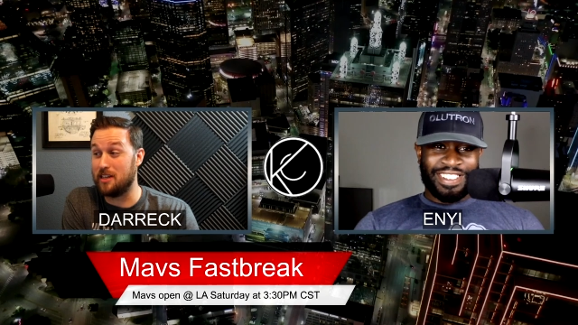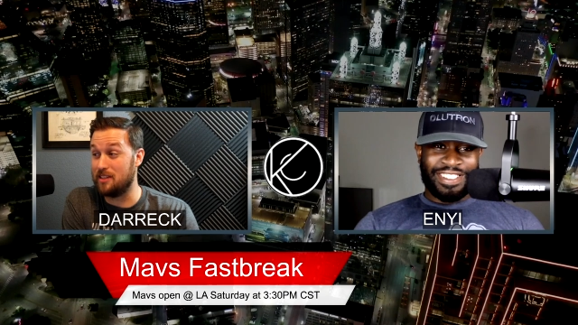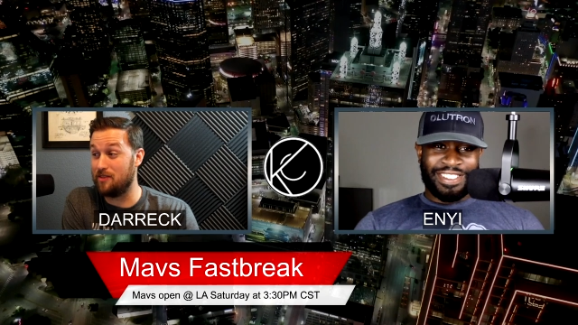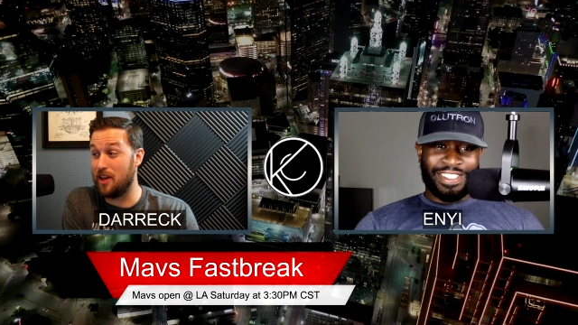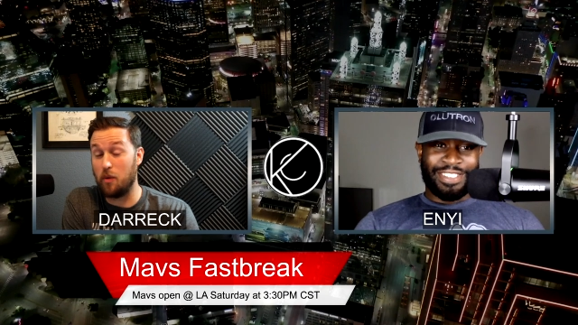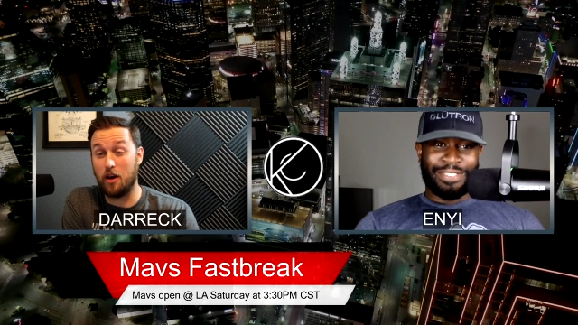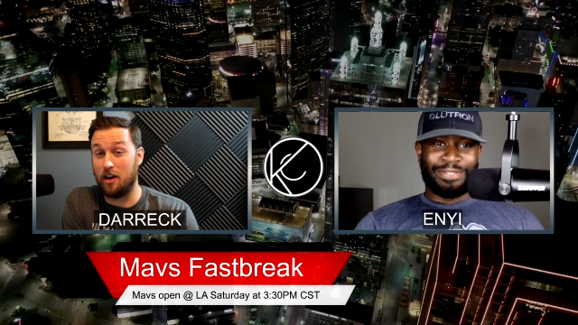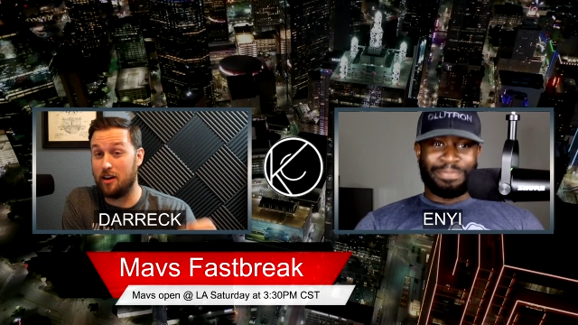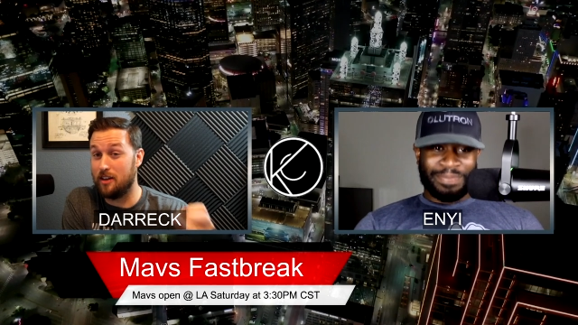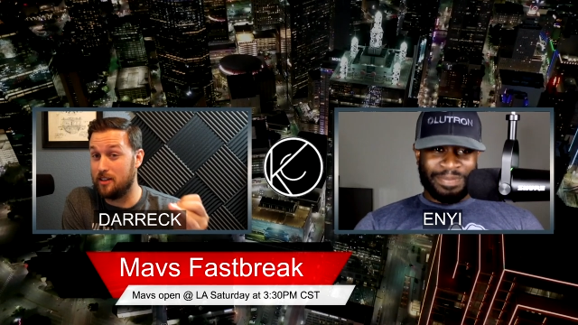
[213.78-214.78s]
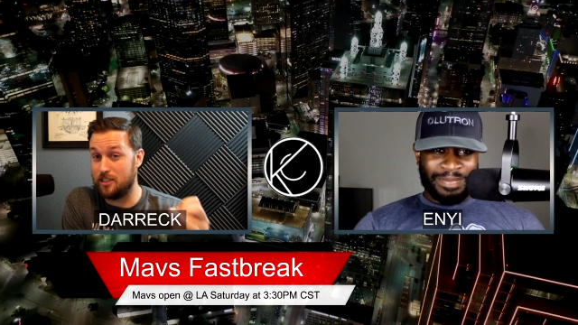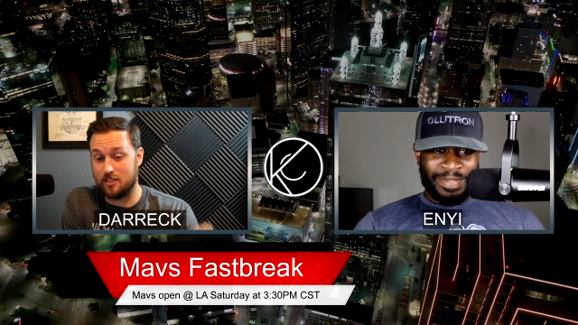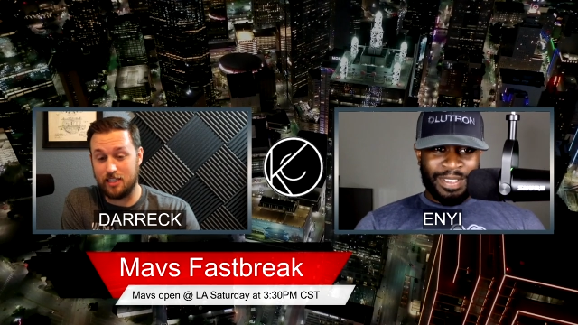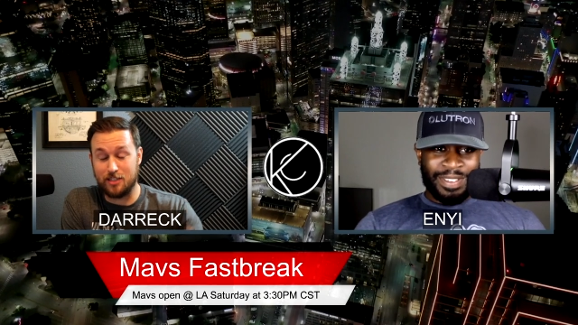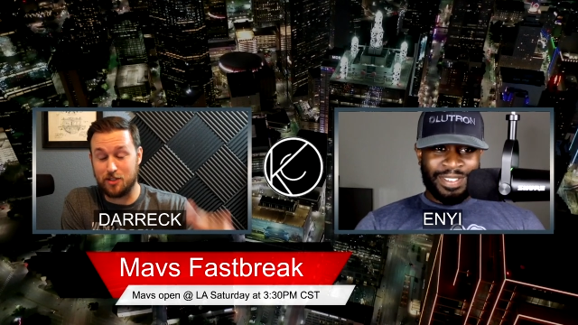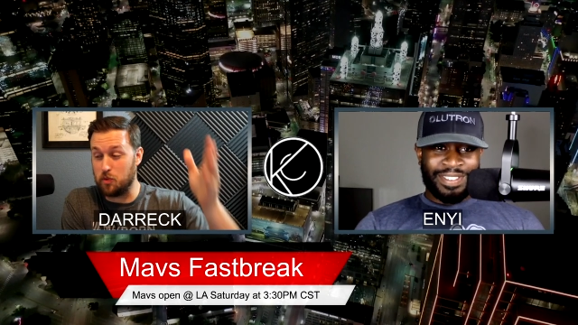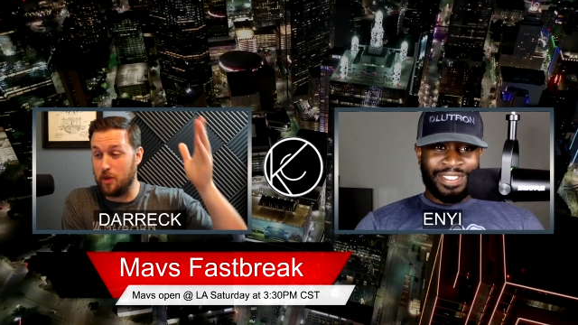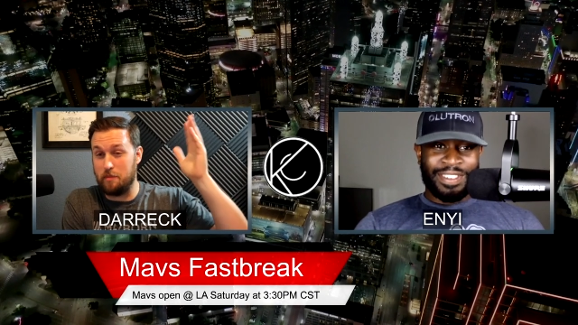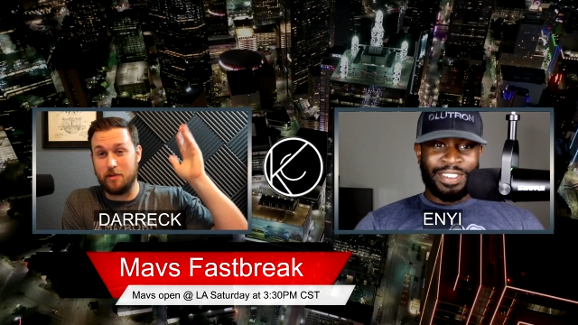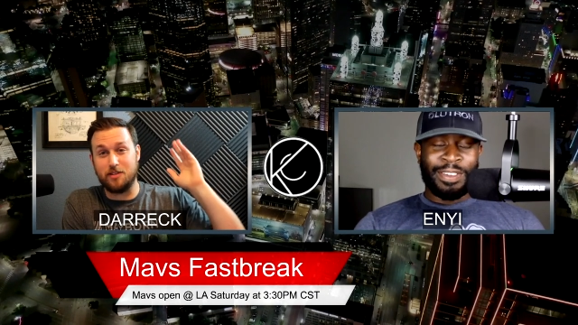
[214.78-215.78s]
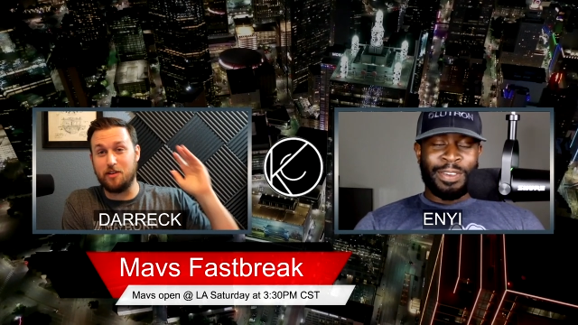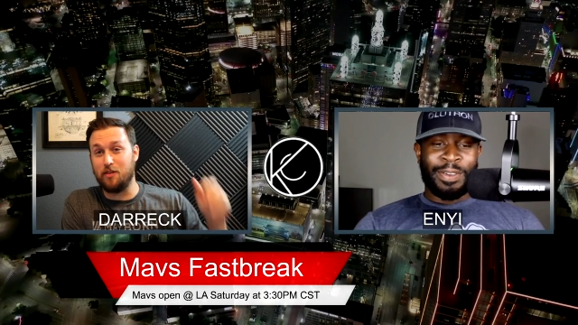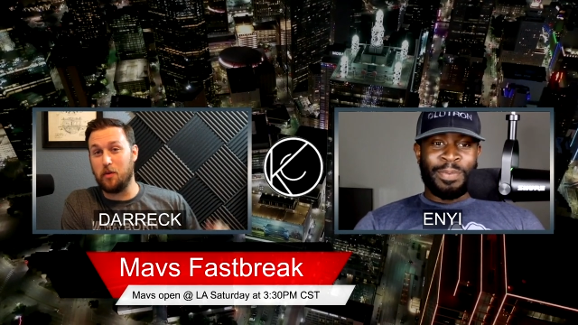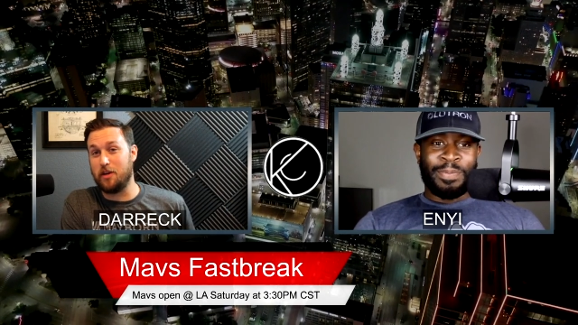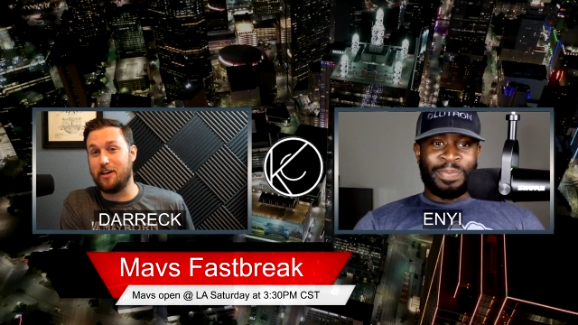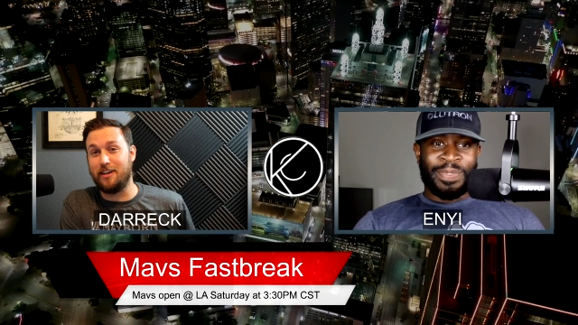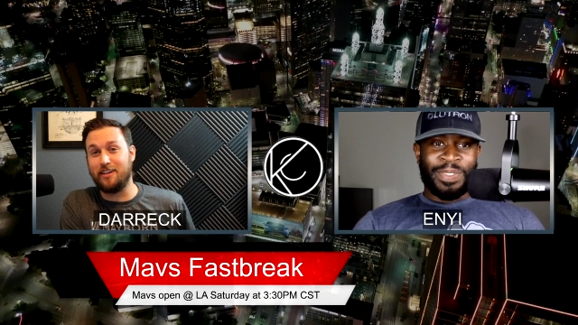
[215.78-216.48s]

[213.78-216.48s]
Speaker 1: if they were, just it's a sweep. It's over. We're done.